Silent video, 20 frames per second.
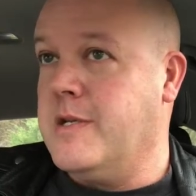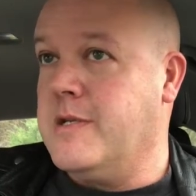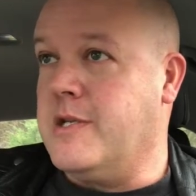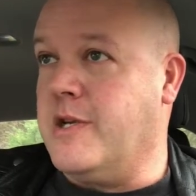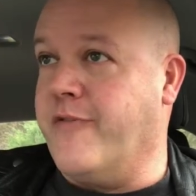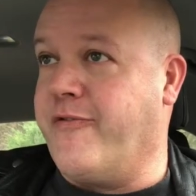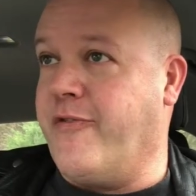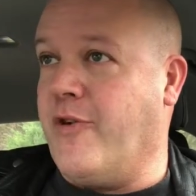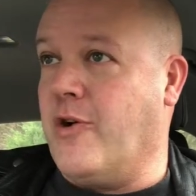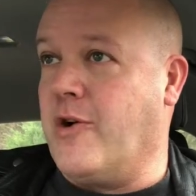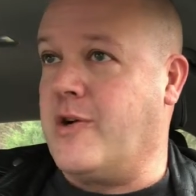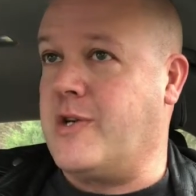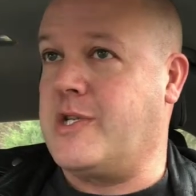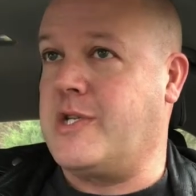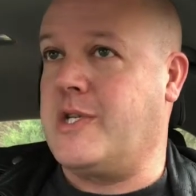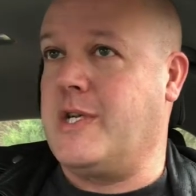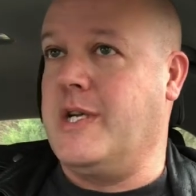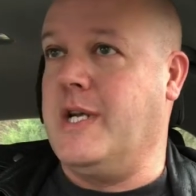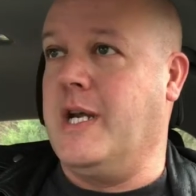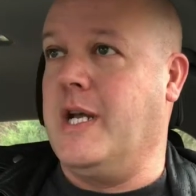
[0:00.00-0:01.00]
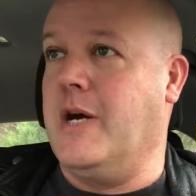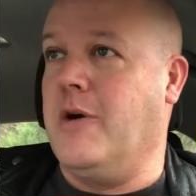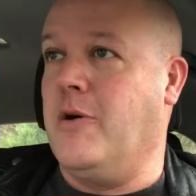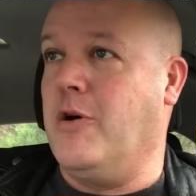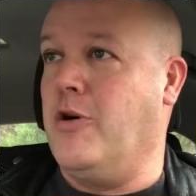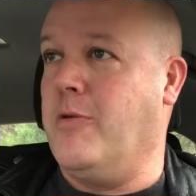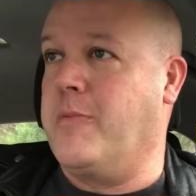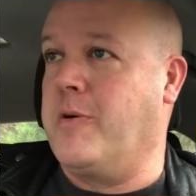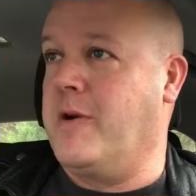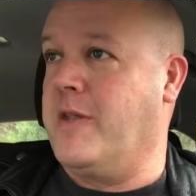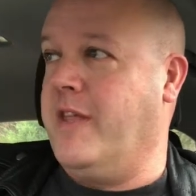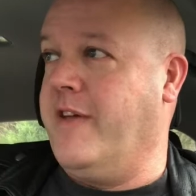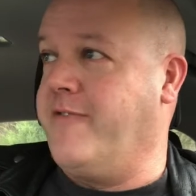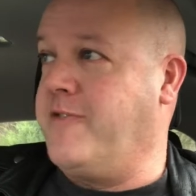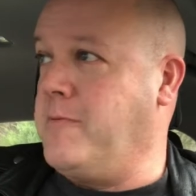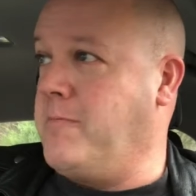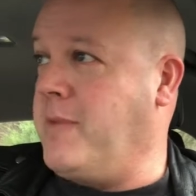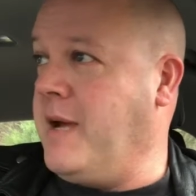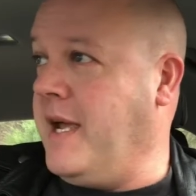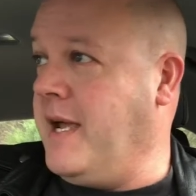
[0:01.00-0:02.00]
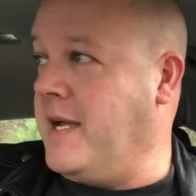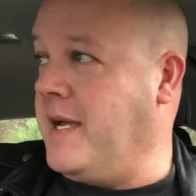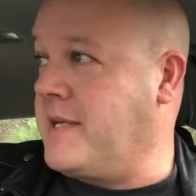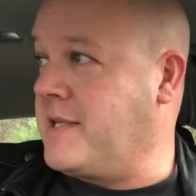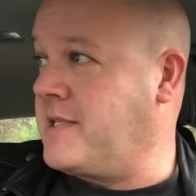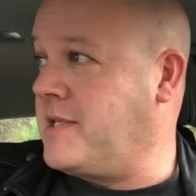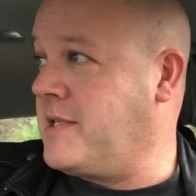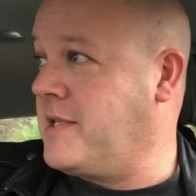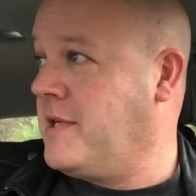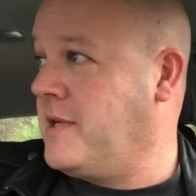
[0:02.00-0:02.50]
To force, Uber and Lyft to pay us